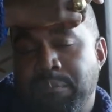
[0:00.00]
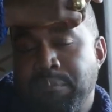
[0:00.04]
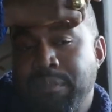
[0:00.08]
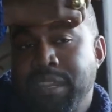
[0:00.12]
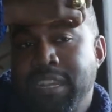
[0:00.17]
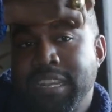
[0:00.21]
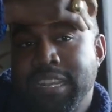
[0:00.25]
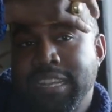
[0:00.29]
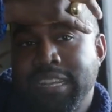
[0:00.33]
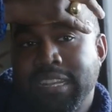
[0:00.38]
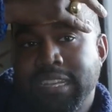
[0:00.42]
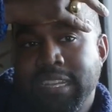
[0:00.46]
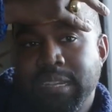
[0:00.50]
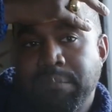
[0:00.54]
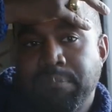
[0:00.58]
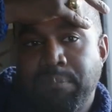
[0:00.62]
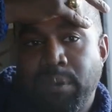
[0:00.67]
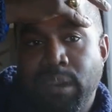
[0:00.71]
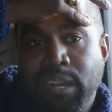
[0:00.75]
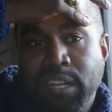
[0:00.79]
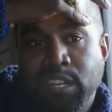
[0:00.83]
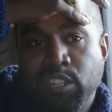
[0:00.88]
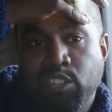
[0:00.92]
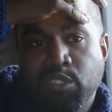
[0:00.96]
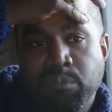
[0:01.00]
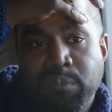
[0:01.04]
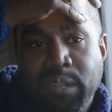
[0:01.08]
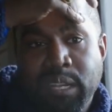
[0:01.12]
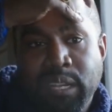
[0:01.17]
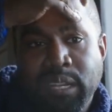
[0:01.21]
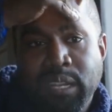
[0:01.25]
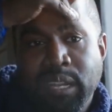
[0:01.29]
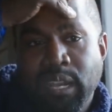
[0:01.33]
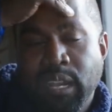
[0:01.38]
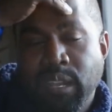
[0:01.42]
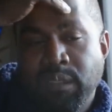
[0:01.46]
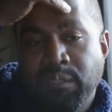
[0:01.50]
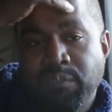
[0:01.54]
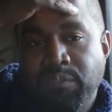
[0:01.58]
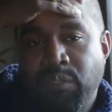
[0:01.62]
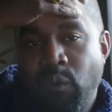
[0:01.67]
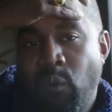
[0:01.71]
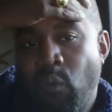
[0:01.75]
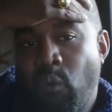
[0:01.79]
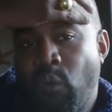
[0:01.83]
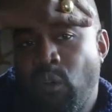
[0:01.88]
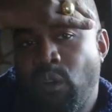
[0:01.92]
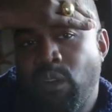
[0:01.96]
immediately punish me
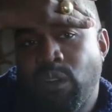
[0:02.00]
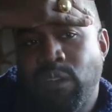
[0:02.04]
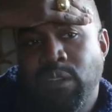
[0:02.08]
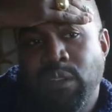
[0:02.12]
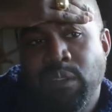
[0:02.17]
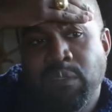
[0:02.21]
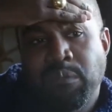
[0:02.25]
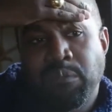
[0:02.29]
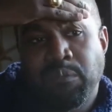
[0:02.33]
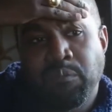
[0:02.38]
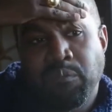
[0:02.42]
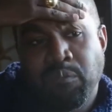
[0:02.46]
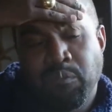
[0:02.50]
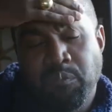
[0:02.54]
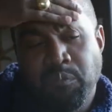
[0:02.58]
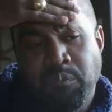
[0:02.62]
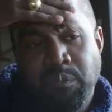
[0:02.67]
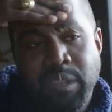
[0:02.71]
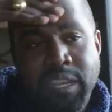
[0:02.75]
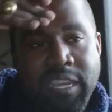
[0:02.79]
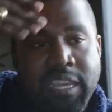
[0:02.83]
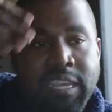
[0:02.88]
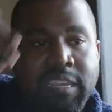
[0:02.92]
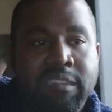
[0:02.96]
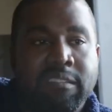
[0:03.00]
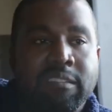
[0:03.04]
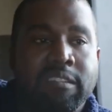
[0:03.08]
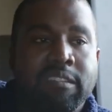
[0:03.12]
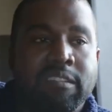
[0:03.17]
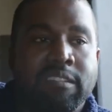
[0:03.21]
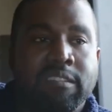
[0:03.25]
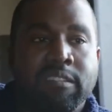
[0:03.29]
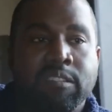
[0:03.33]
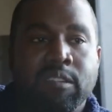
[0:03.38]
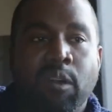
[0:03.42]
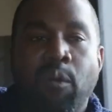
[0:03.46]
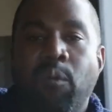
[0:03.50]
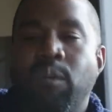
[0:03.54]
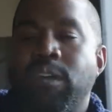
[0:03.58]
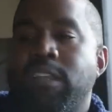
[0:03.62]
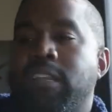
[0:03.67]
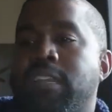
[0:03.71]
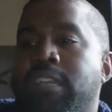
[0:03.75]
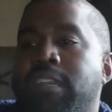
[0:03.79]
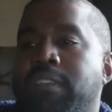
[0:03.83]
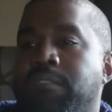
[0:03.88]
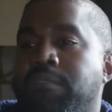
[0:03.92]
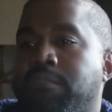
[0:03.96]
for me
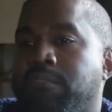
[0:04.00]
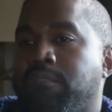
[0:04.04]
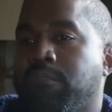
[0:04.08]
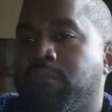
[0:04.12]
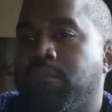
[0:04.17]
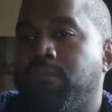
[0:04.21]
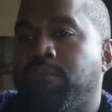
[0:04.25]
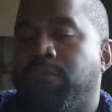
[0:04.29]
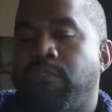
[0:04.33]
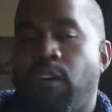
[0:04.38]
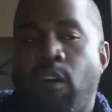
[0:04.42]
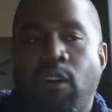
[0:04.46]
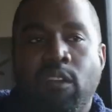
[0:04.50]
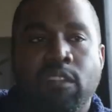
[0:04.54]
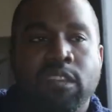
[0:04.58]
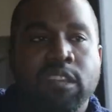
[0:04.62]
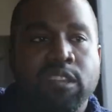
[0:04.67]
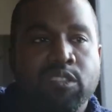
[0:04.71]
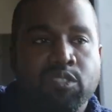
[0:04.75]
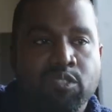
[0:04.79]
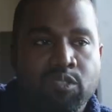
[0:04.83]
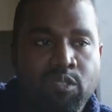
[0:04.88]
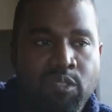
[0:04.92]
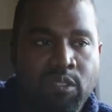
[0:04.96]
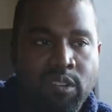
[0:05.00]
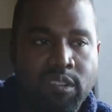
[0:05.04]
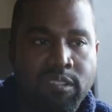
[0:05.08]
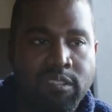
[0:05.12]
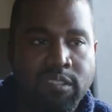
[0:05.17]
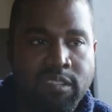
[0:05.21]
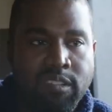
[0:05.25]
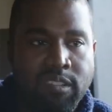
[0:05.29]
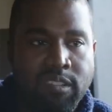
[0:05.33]
knowingly falling short.